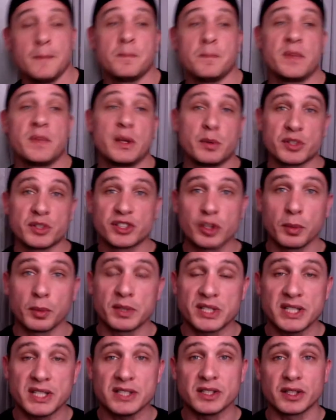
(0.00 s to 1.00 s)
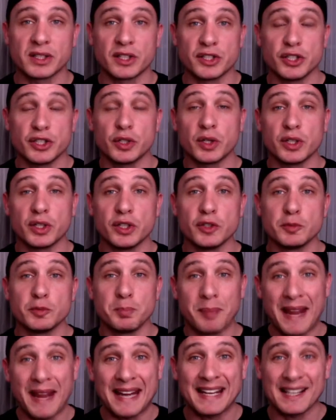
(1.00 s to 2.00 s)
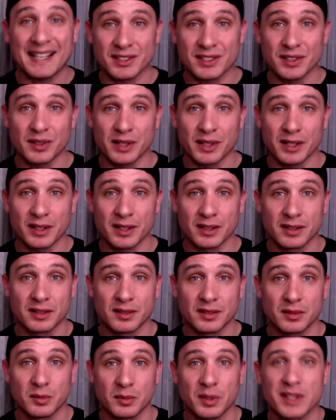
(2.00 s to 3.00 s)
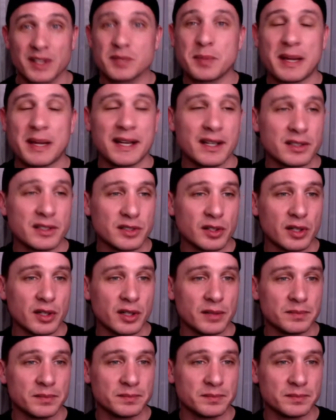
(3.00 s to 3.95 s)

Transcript: it was so much easier because you could use baking soda. What is baking soda?